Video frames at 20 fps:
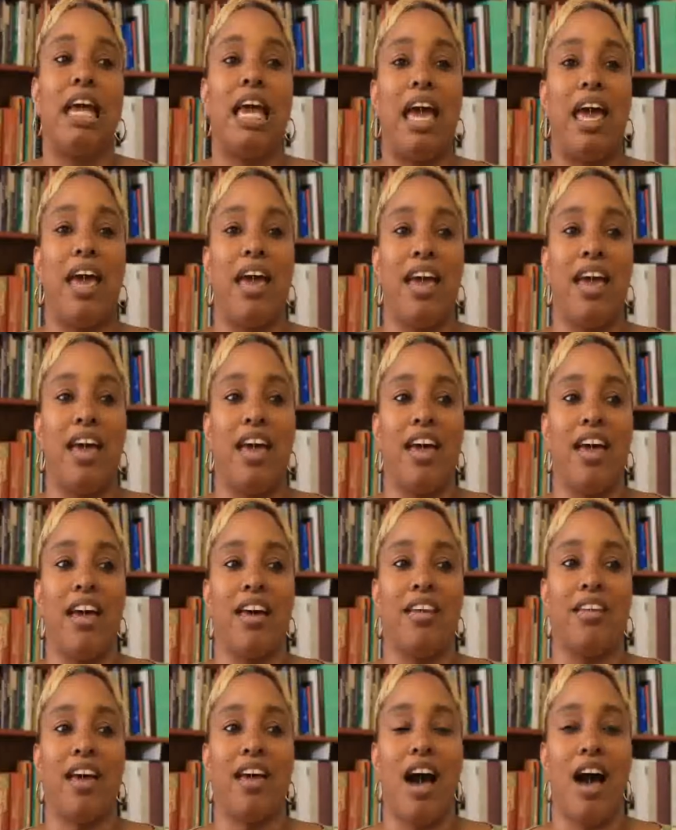
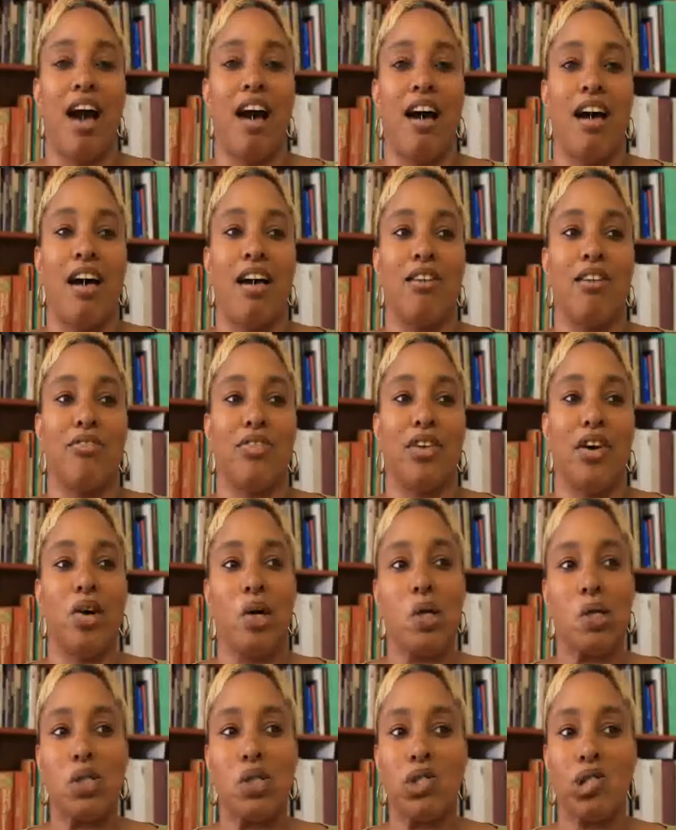and I've
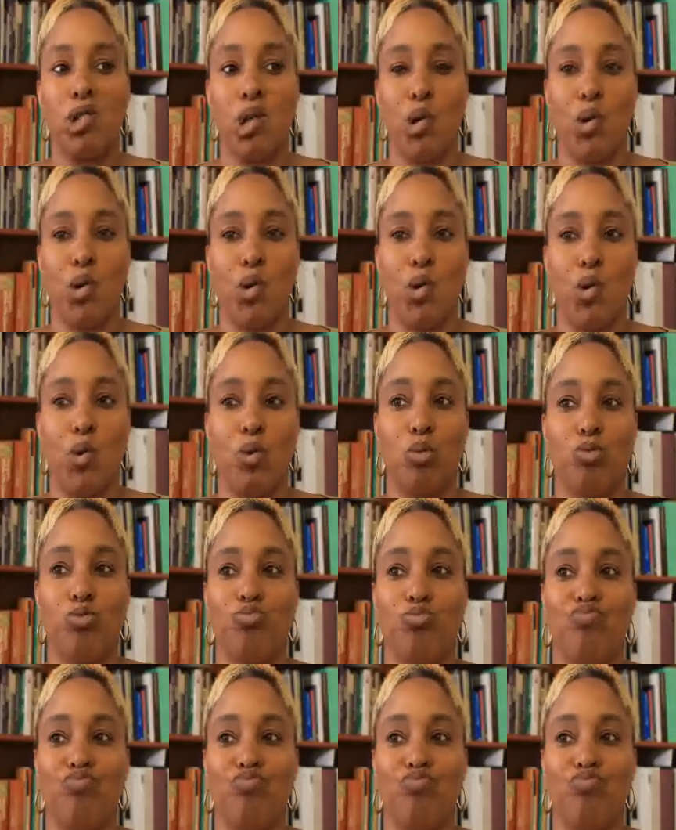also